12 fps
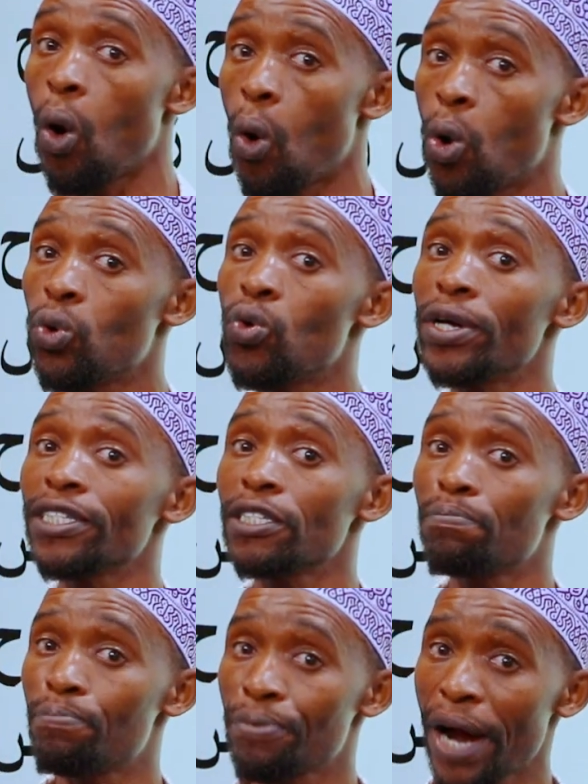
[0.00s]
Always
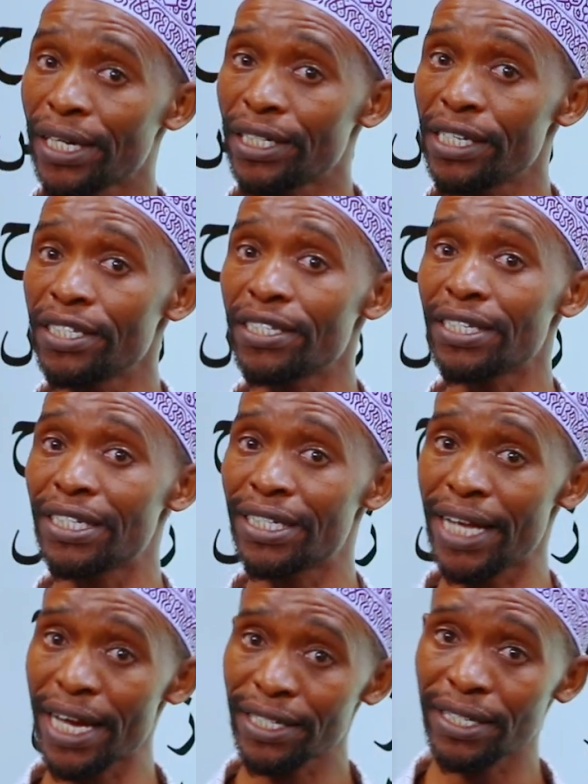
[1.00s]
practice
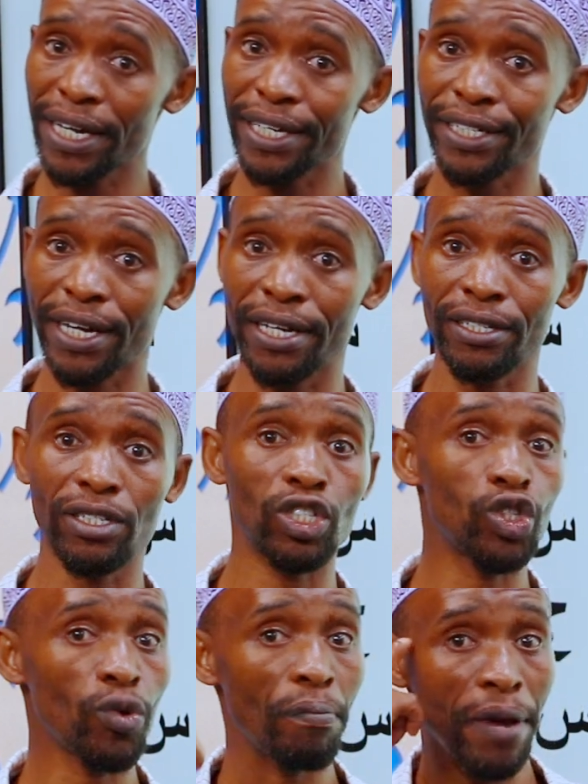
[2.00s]
these letters
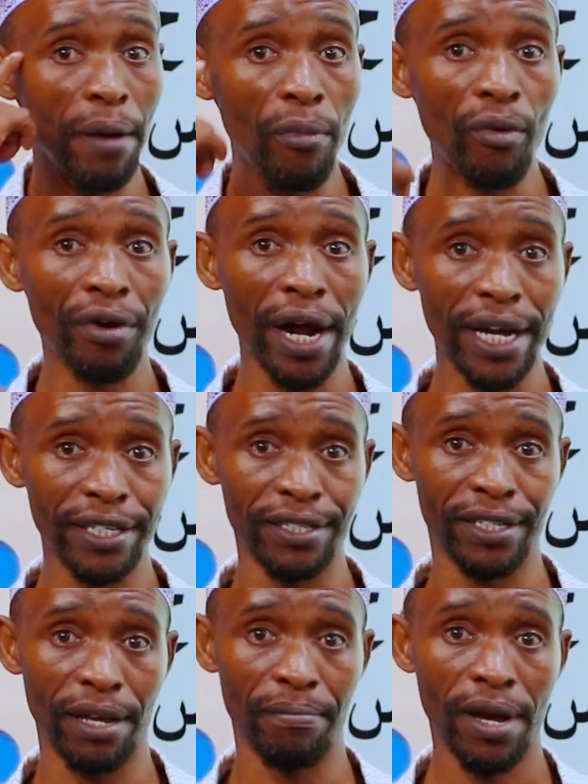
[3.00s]
to memorize
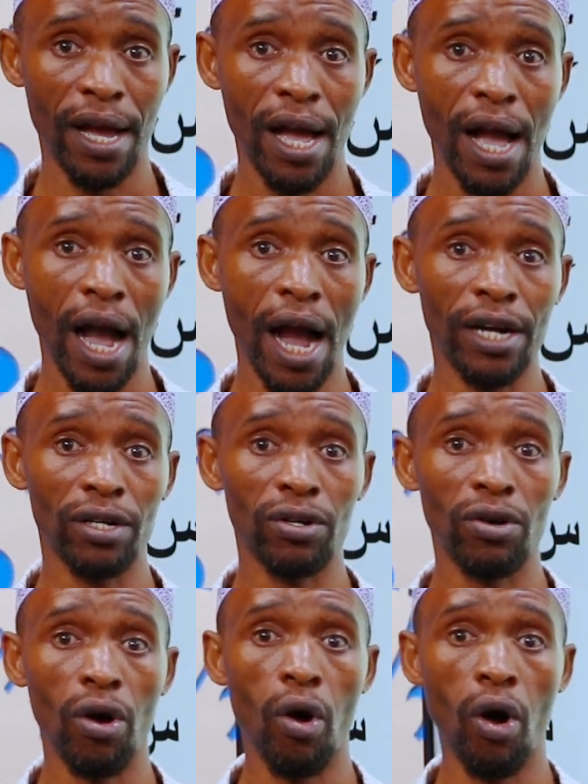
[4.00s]
them, and
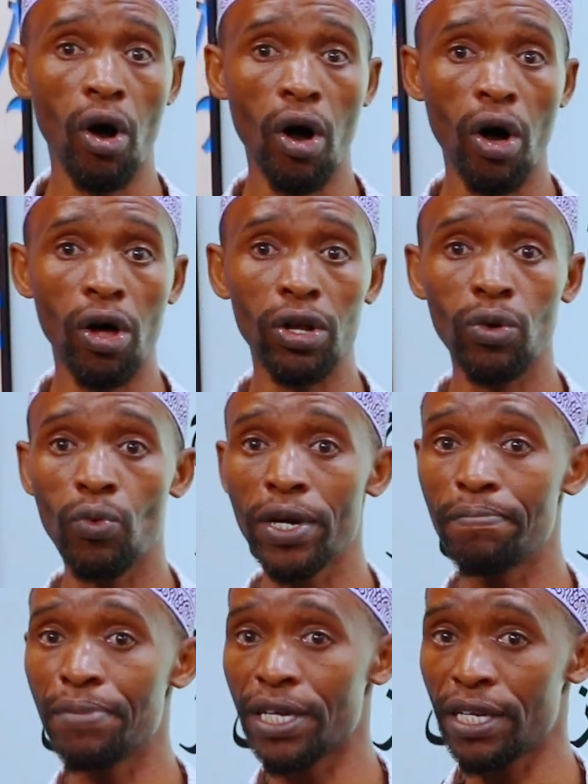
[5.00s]
all will
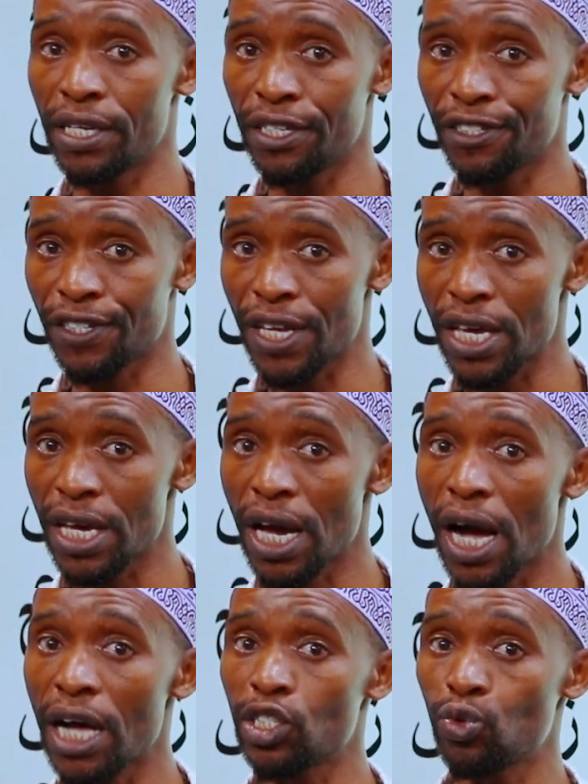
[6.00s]
be easy
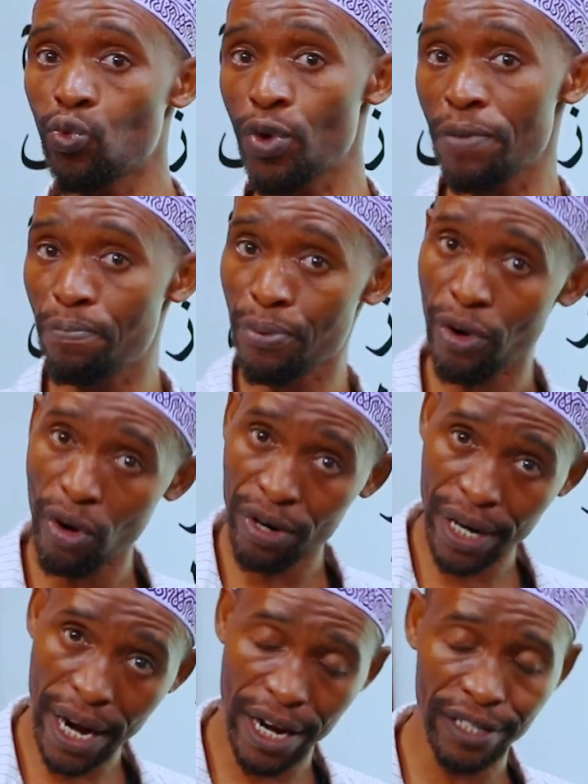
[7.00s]
as we
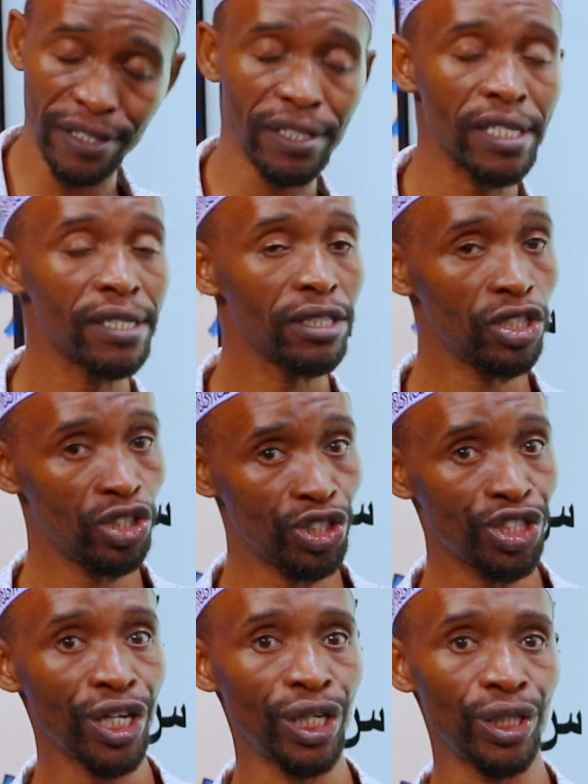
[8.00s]
progress,
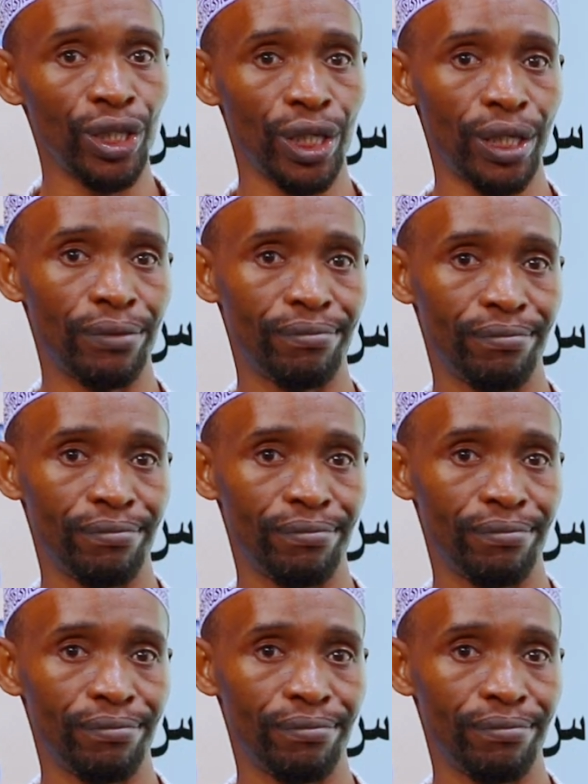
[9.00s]
inshallah.